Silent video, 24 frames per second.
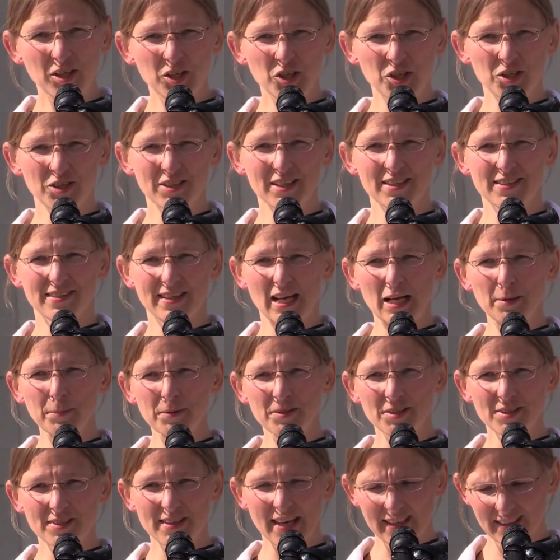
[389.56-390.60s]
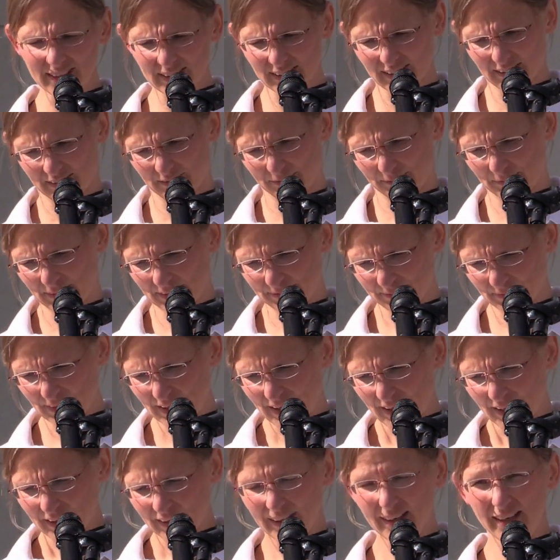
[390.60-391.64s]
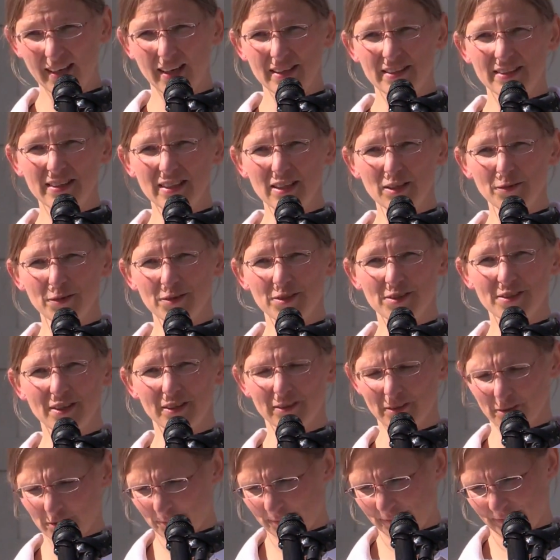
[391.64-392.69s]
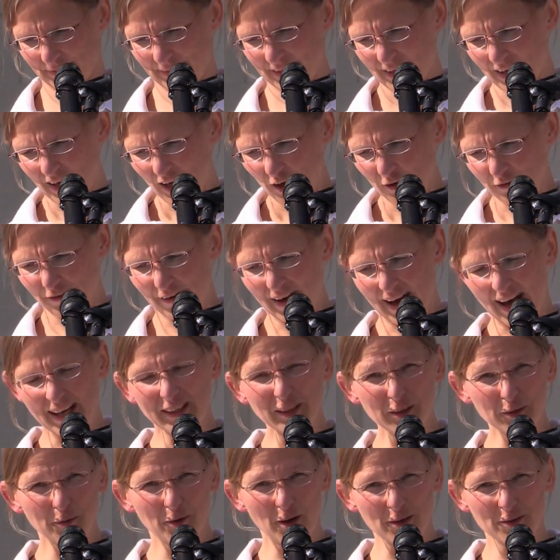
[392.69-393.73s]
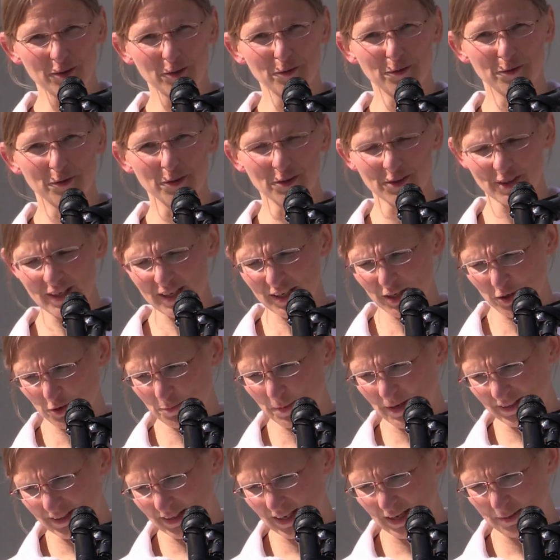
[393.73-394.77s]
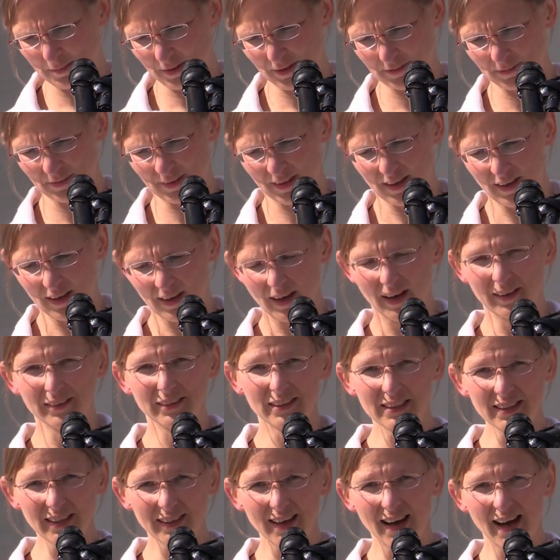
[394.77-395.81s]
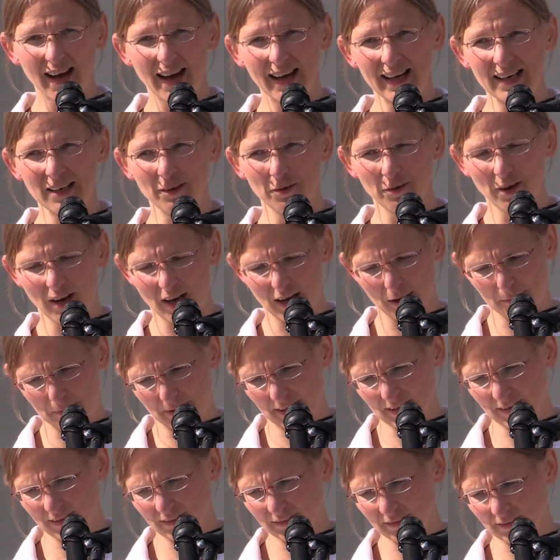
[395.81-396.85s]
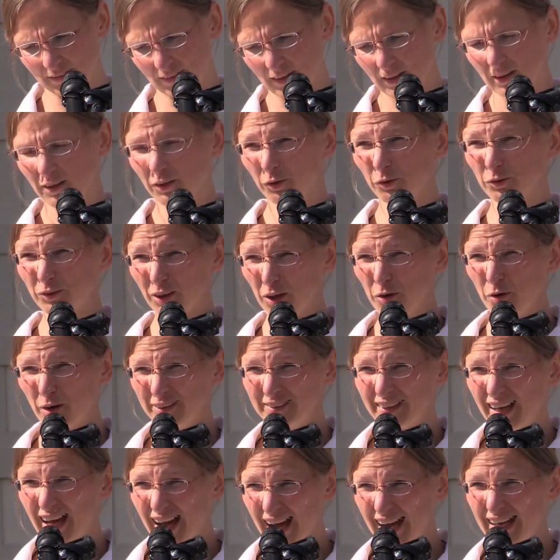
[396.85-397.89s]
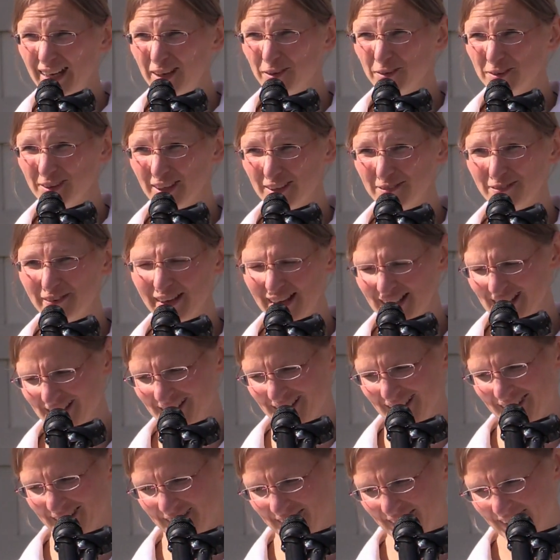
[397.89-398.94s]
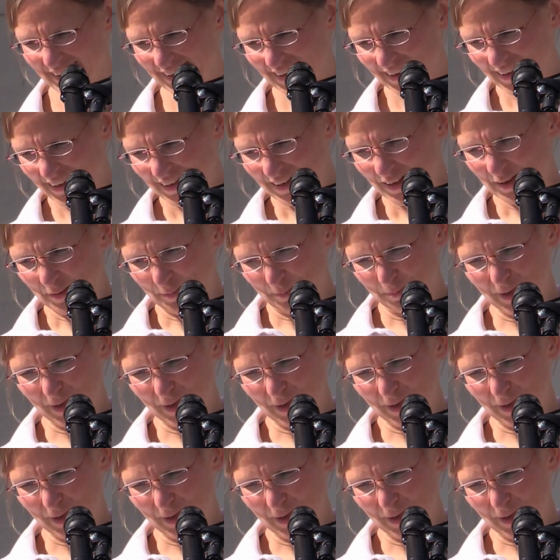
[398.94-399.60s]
People who can think for themselves are created to take responsibility for themselves. People who work on their own healing and health and that of our world.